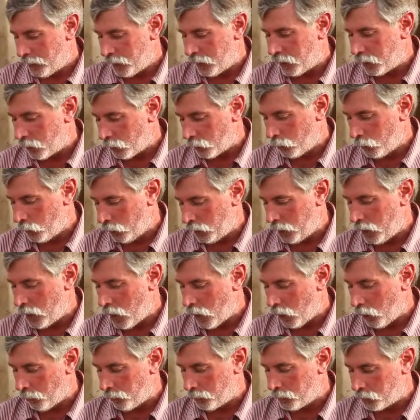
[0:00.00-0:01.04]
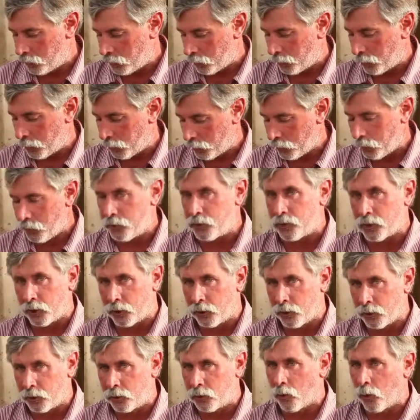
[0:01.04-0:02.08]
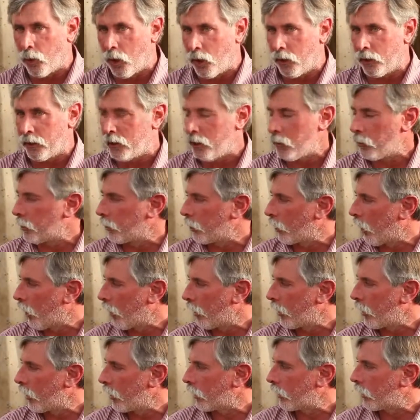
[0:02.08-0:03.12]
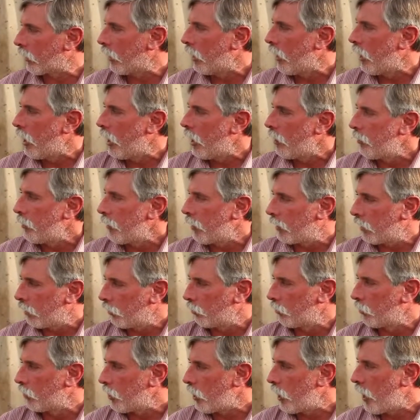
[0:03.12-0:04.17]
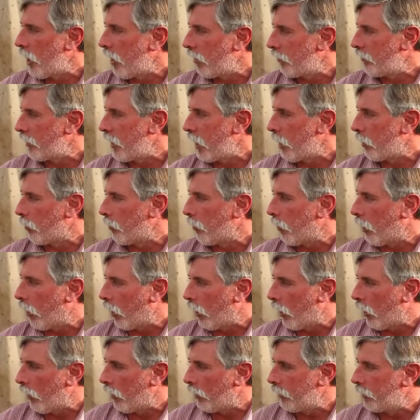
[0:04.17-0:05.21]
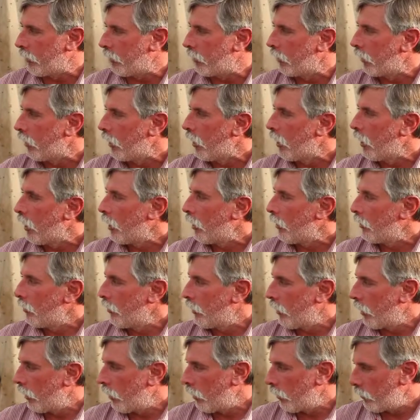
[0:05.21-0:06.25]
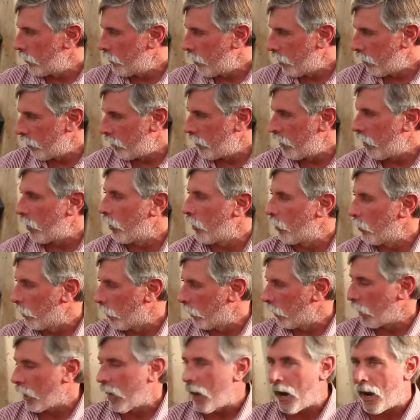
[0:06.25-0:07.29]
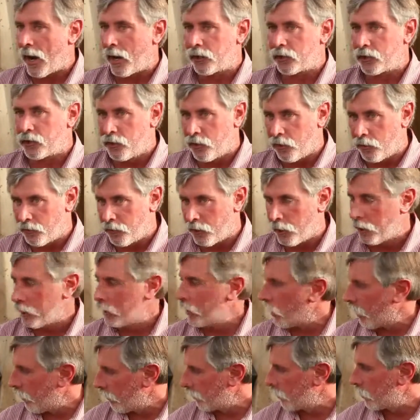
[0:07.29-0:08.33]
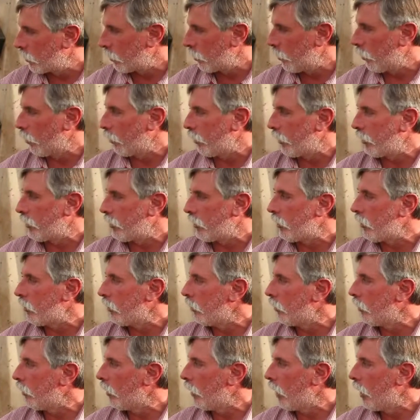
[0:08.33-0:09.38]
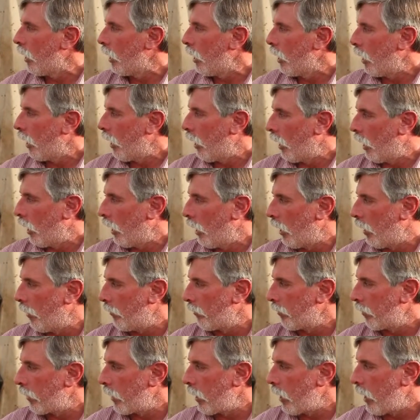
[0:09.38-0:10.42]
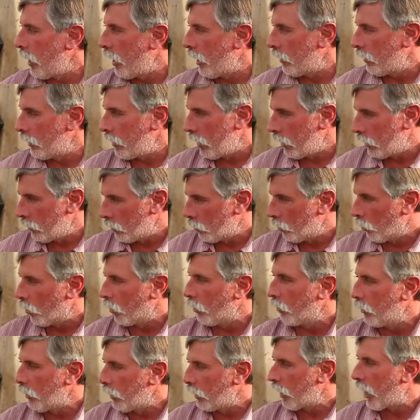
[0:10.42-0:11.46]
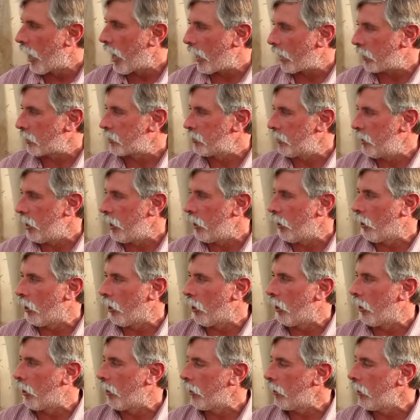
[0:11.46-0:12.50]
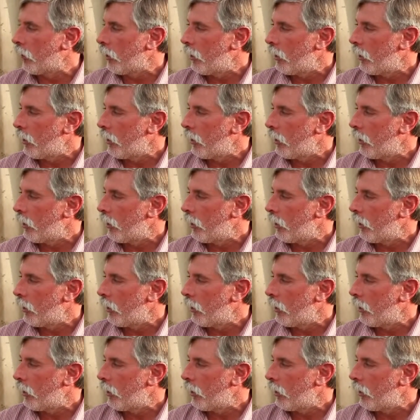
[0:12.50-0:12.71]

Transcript: think it really helps to produce a good quality product, because when you have that bond, they're very relaxed, they're very comfortable with you. And the more relaxed they are,